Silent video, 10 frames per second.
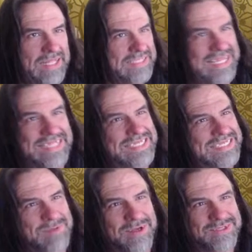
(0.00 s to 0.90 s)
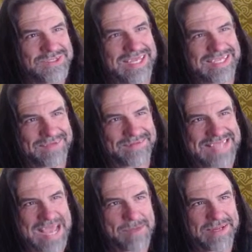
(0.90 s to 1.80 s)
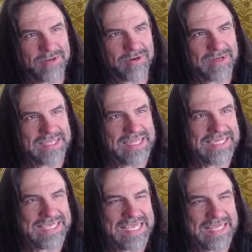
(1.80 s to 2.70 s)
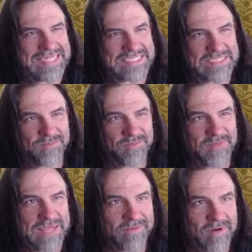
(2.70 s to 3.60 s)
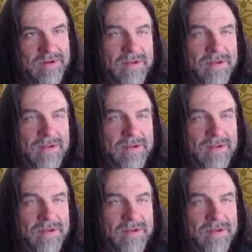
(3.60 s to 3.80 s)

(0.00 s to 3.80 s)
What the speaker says: it's an instant spell, so it's not like you have to tap any key. That's just flavor.